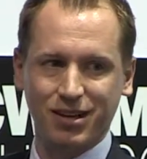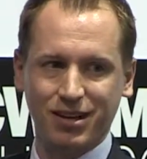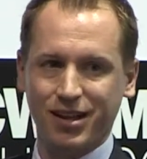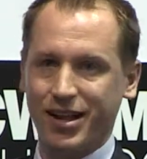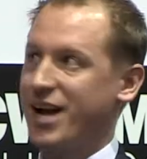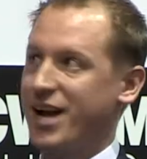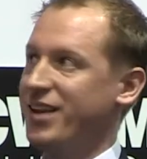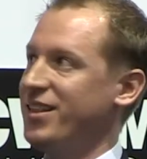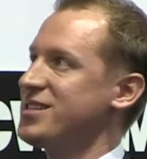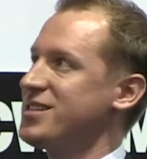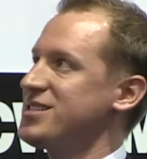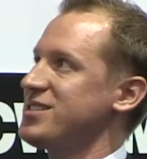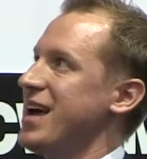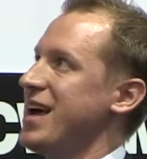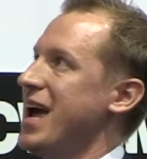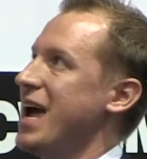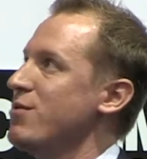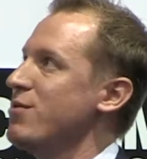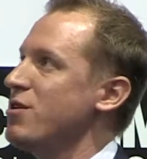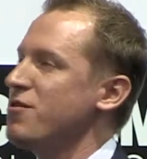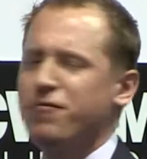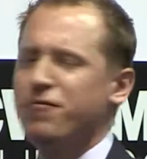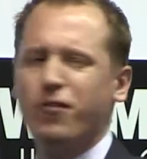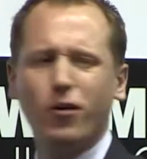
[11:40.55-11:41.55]
Now let's
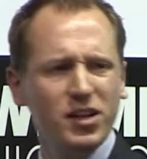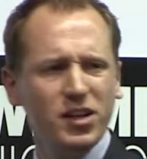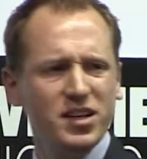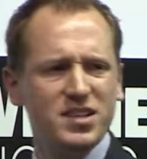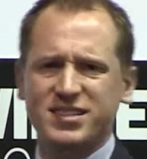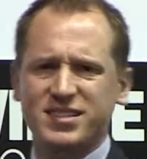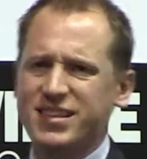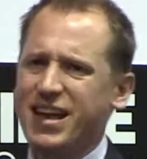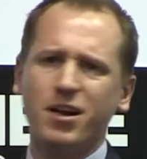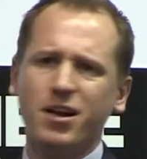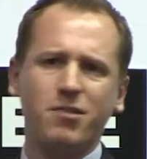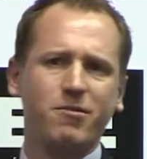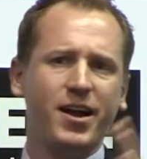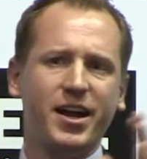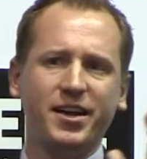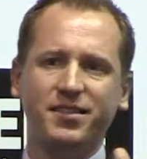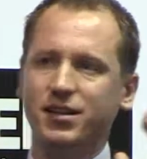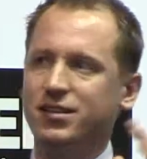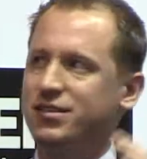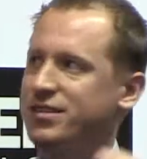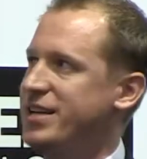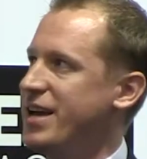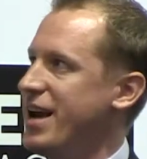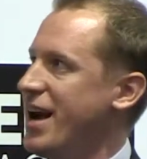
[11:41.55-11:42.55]
say we fully saturate
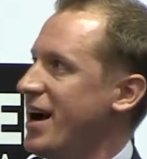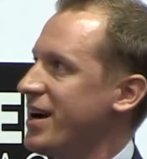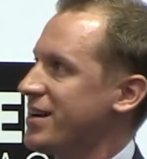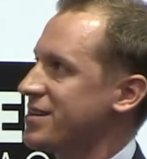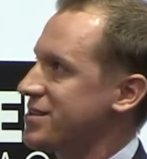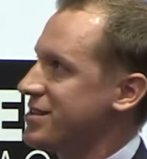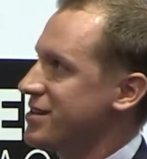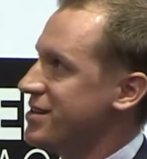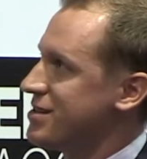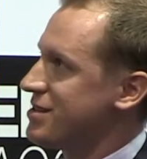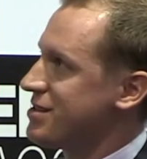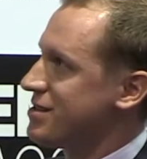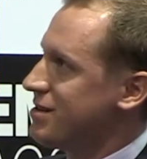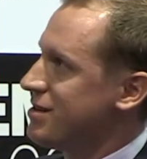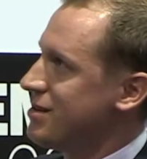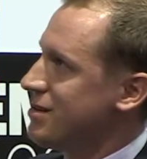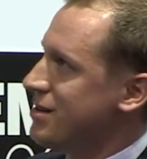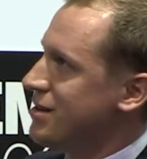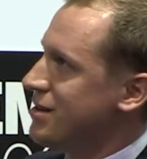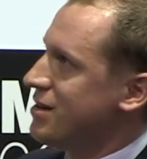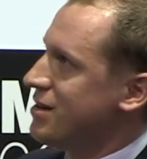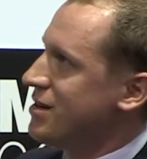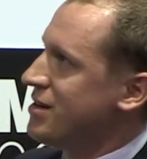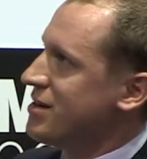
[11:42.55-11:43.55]
the D-axis.
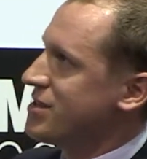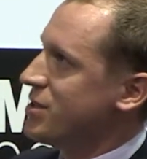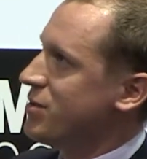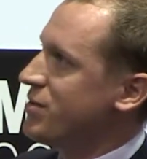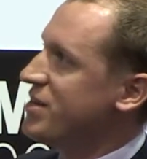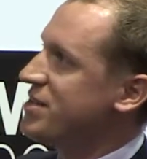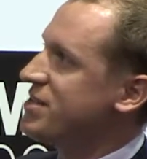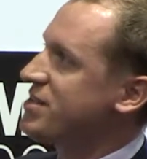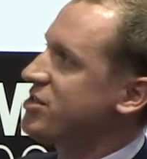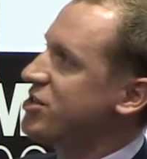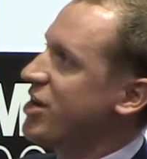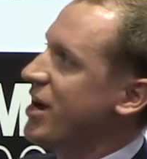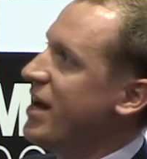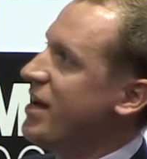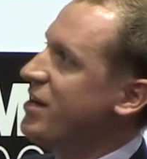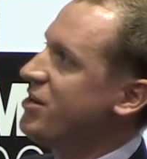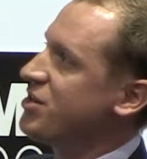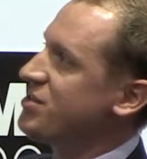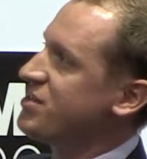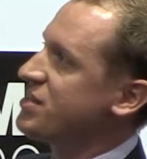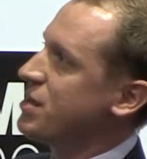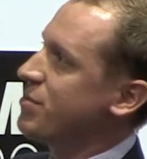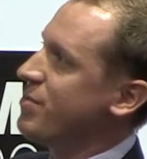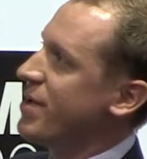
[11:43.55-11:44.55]
So this
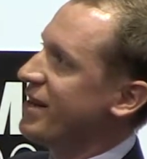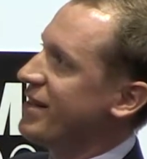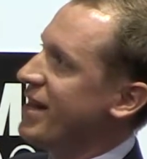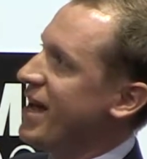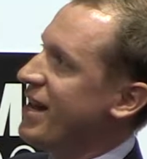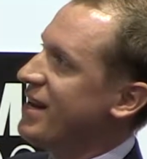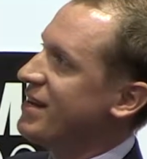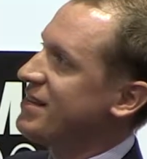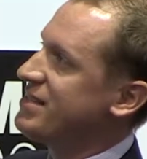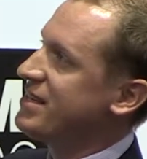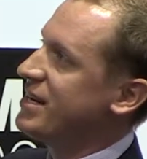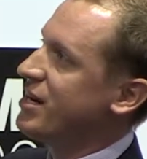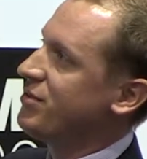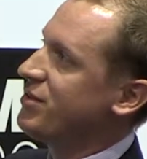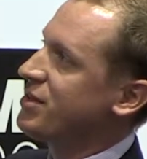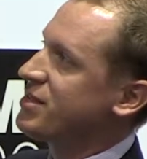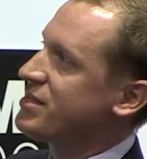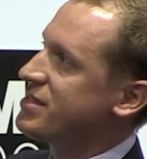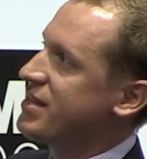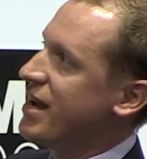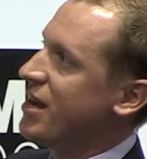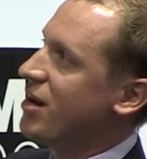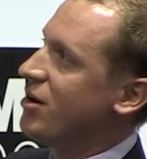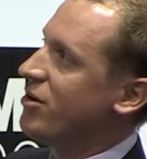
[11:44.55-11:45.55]
changes the magnetics here in the
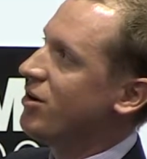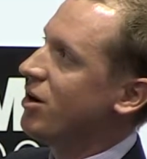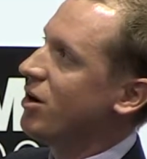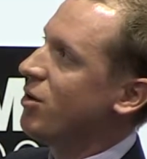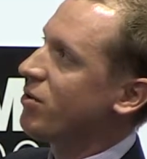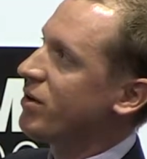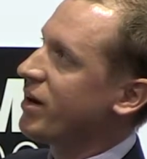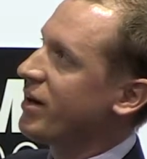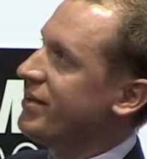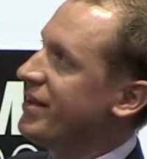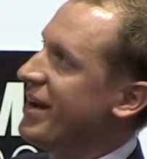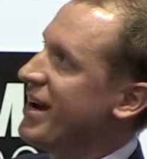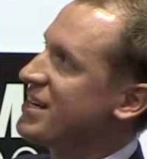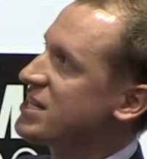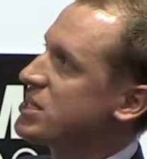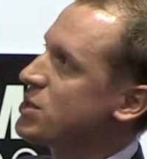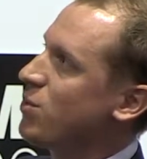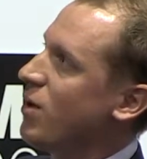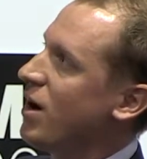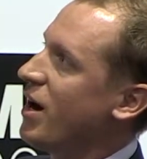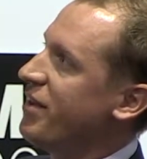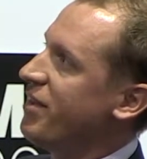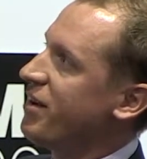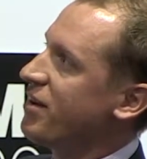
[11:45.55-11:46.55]
stator yoke. And that's
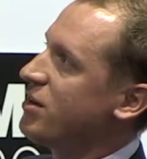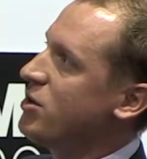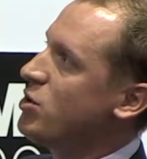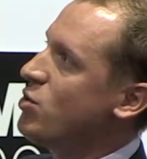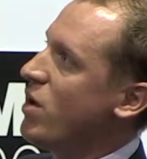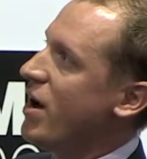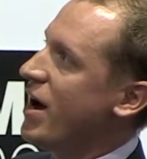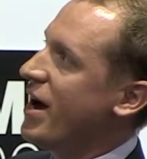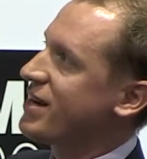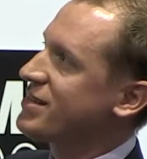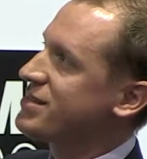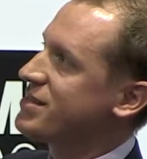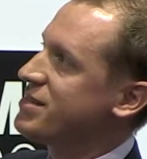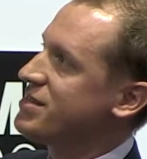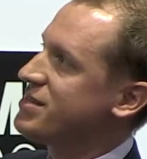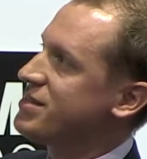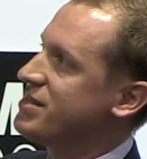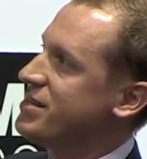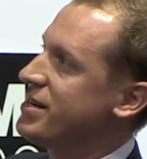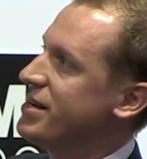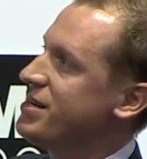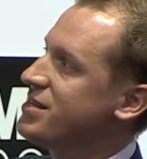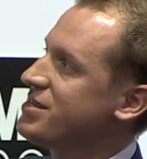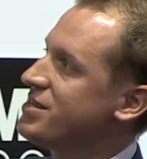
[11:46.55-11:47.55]
why the Q-axis
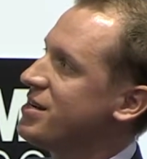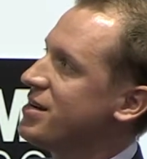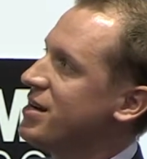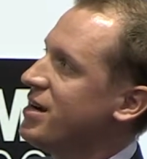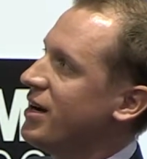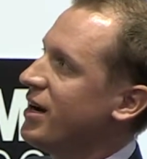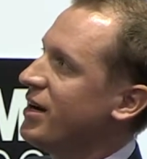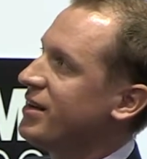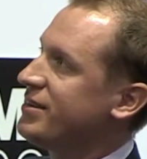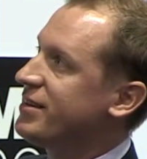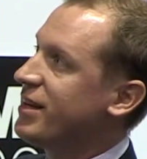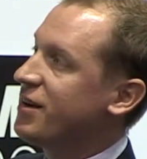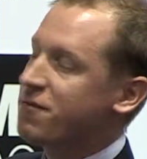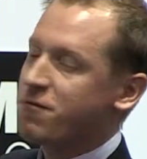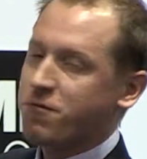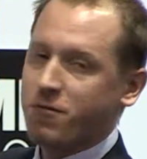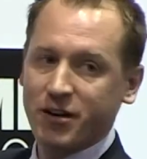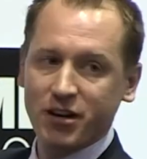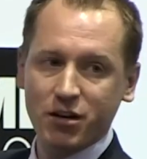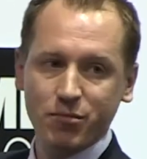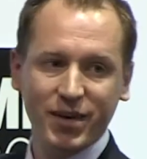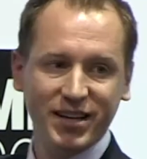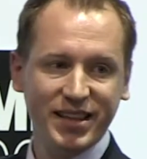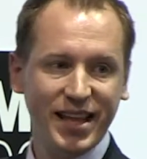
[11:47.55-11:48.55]
sees a
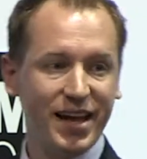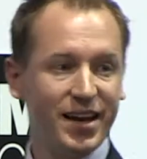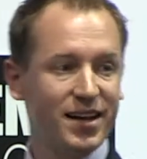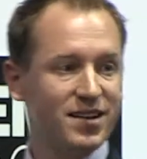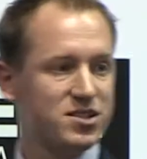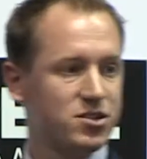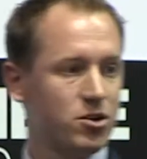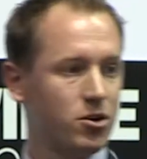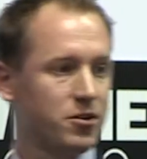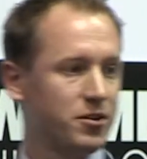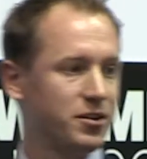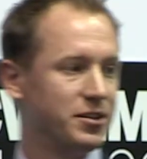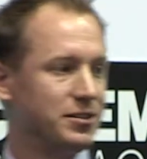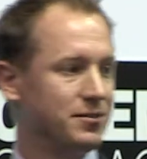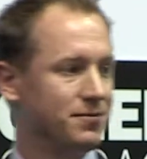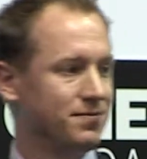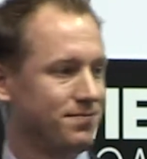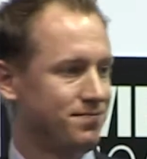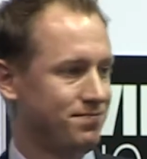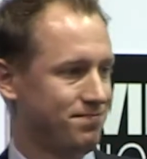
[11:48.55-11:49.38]
different magnetic circuit.